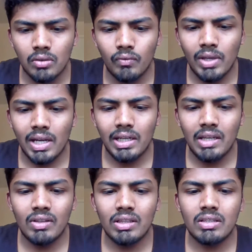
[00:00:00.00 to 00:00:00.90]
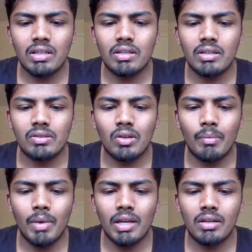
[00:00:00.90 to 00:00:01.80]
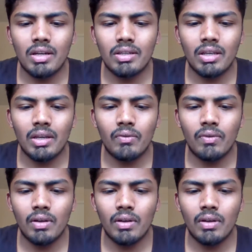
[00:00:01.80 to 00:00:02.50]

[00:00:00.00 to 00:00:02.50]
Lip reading: We are leaving this country. Sorry, man. Try to get